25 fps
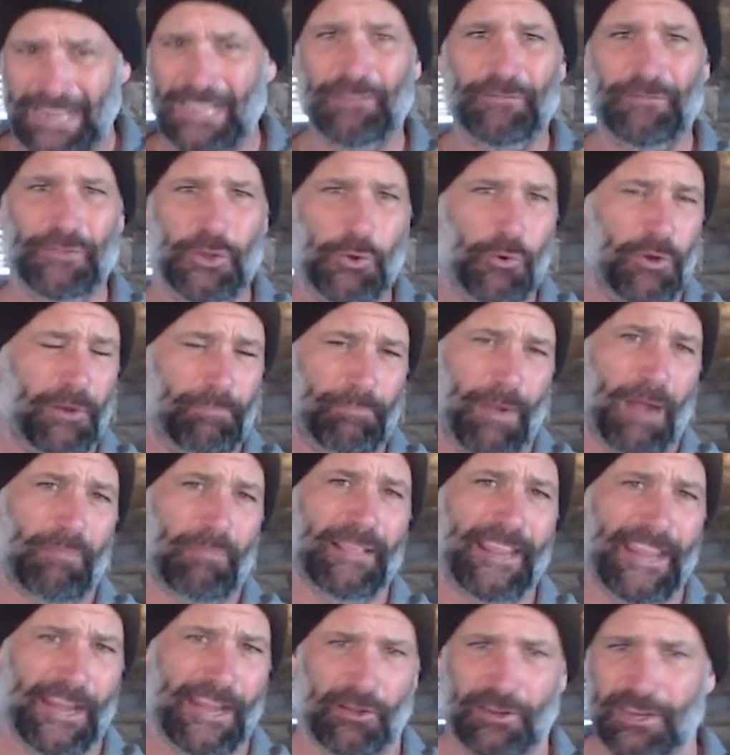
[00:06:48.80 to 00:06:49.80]
of you are
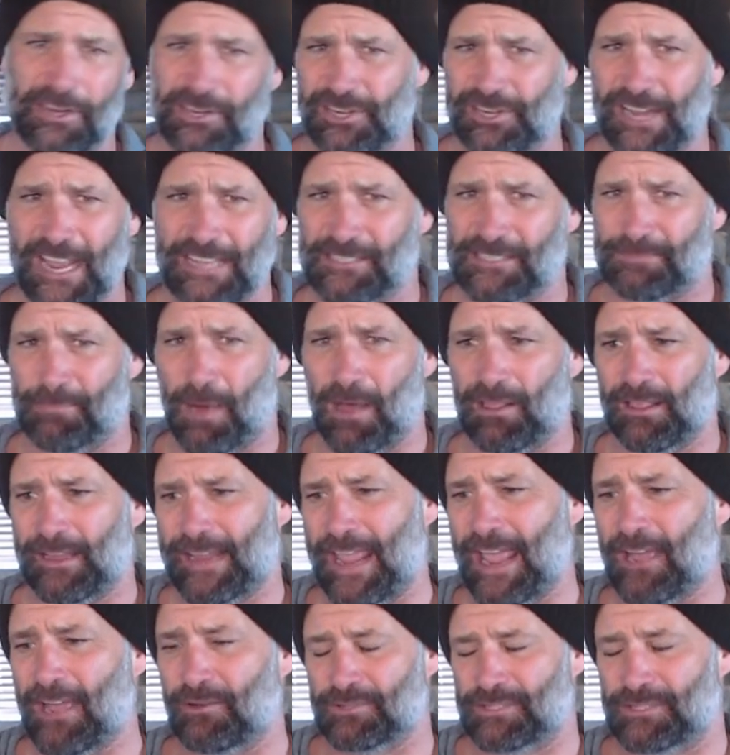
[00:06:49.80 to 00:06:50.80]
probably here because you got small
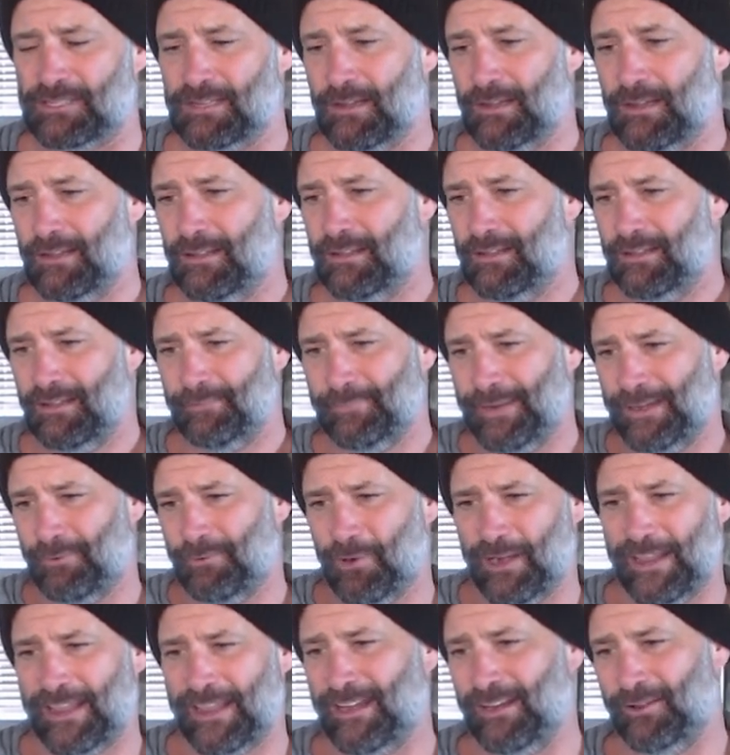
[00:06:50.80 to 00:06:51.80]
accounts. I mean,
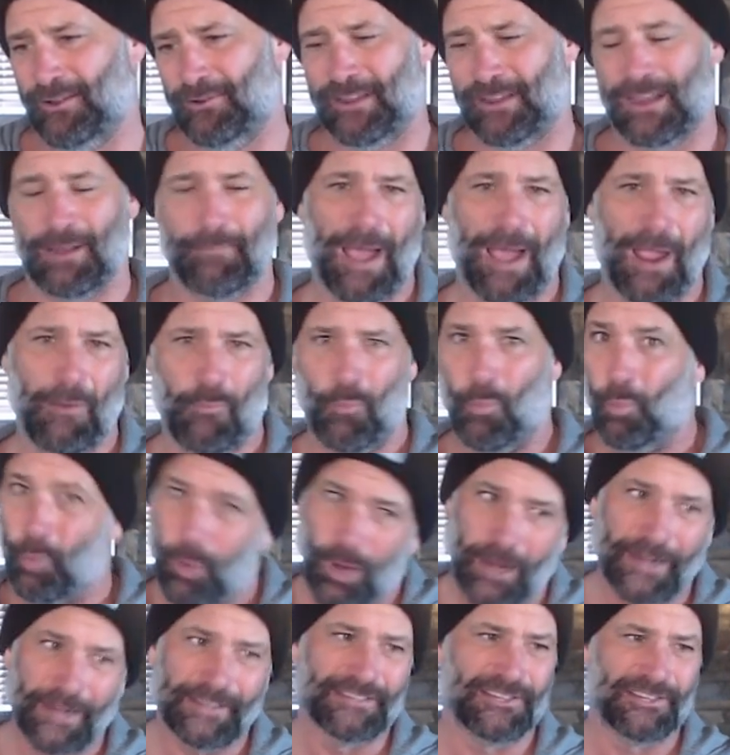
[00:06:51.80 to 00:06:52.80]
what are you going to do? You can buy
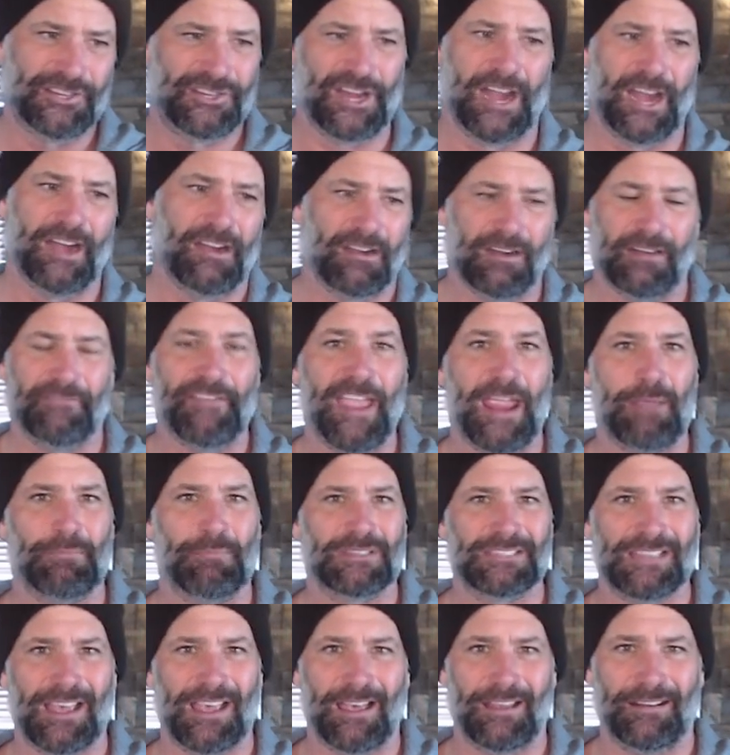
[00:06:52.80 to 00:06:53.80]
one share of
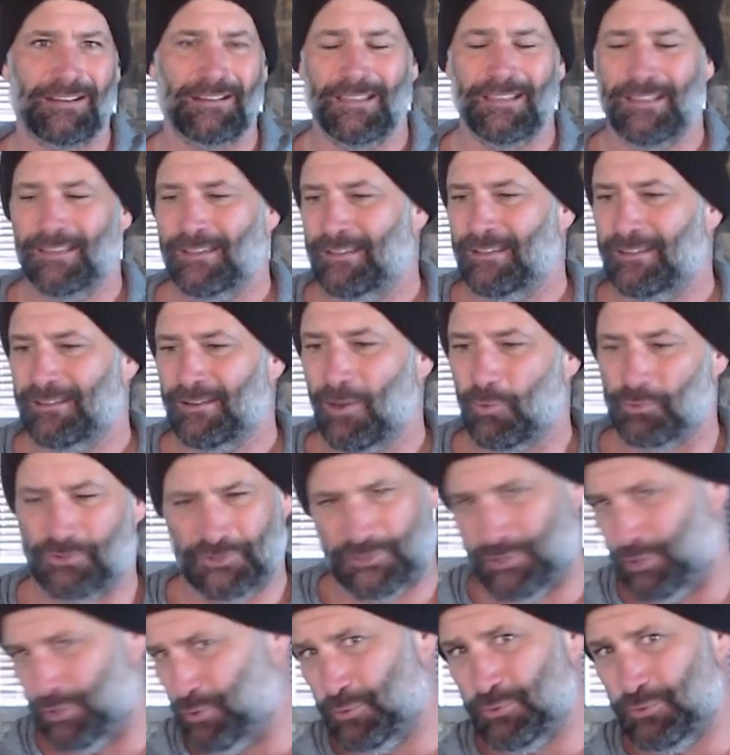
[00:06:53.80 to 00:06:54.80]
Amazon,
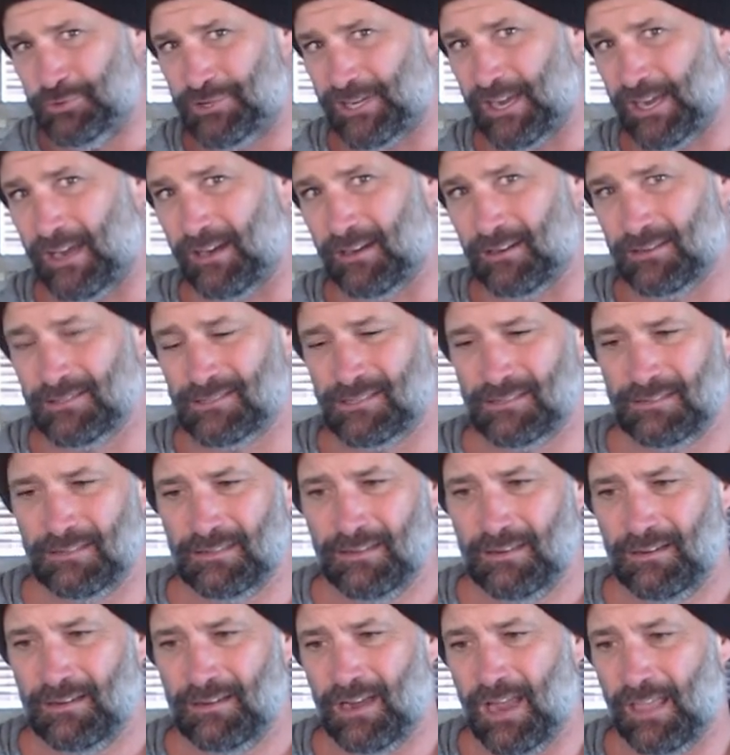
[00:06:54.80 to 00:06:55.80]
two shares,
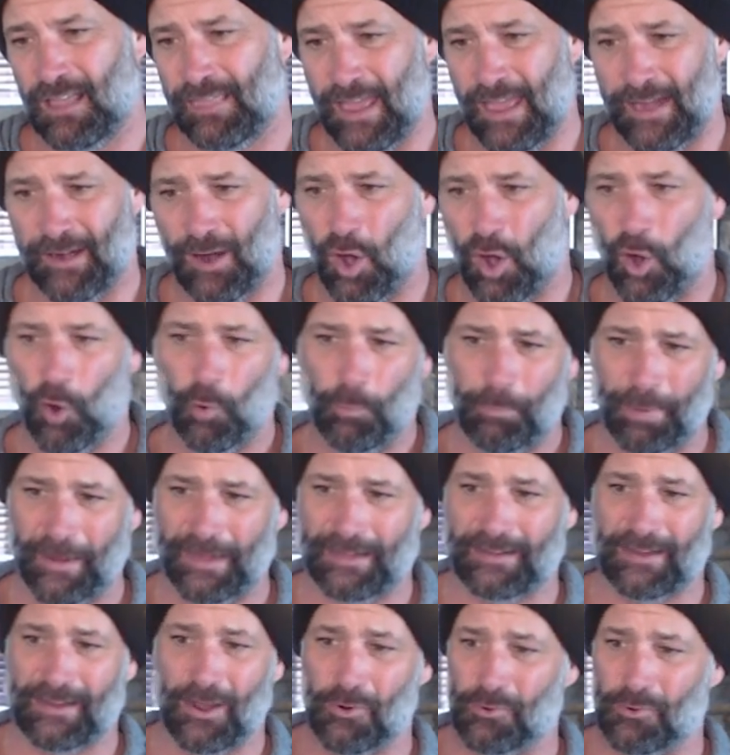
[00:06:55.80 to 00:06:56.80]
and then hope
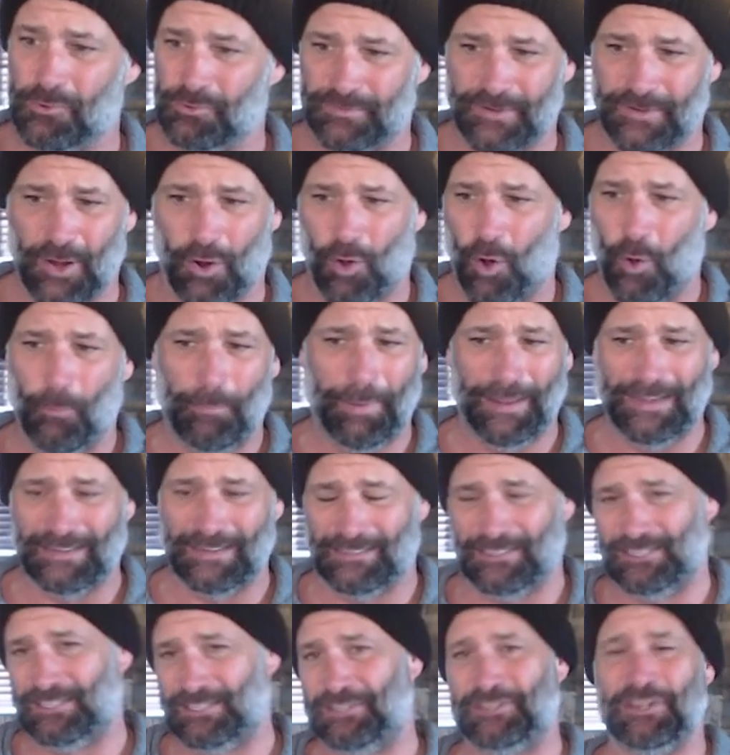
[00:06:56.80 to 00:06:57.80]
it goes, you know, hope
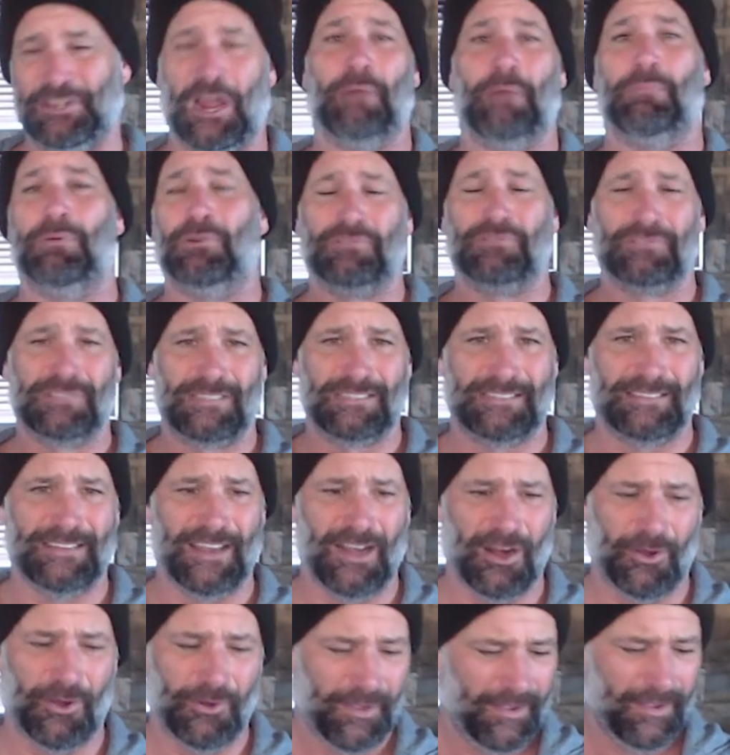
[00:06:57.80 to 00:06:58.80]
it doubles. You
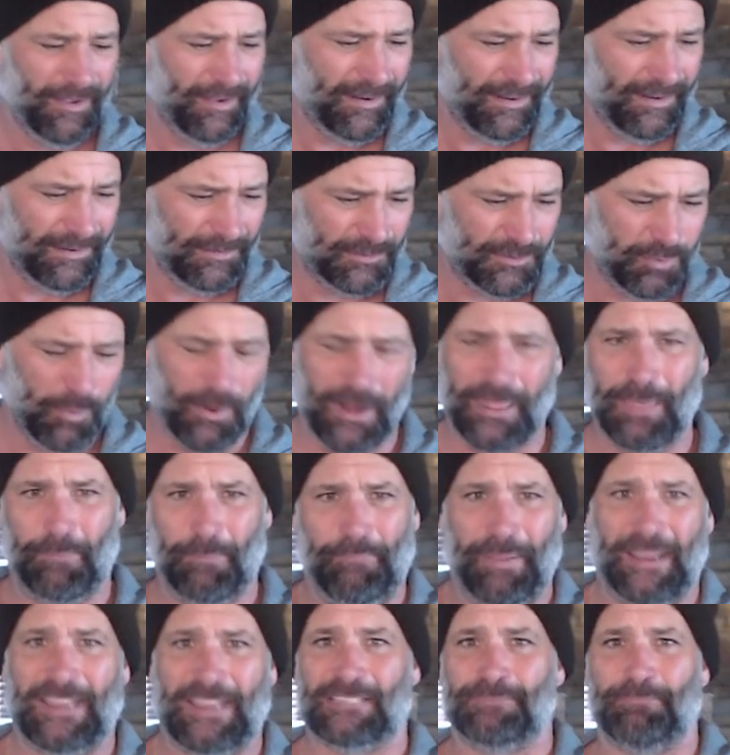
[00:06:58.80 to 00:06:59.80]
know, it's one of the
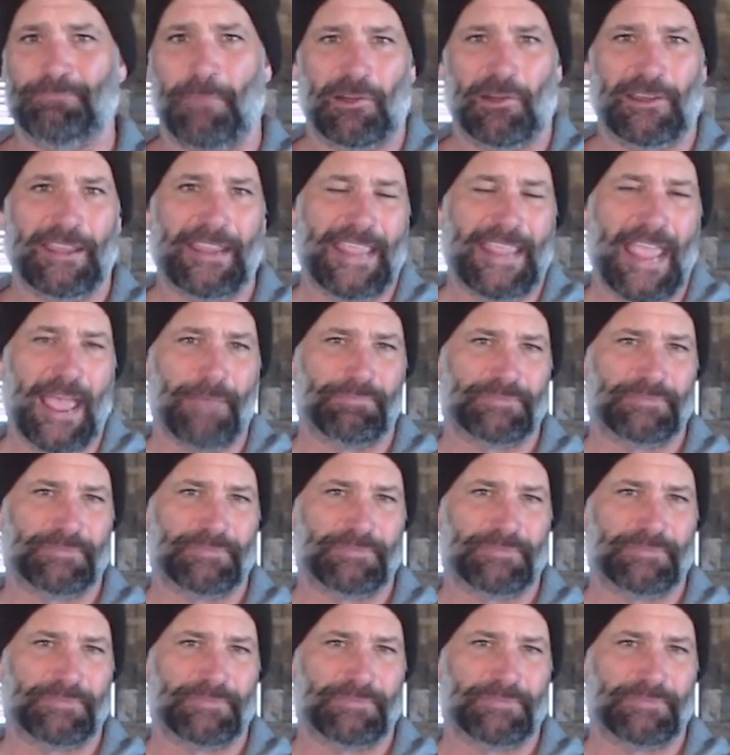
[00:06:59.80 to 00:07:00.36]
biggest market cap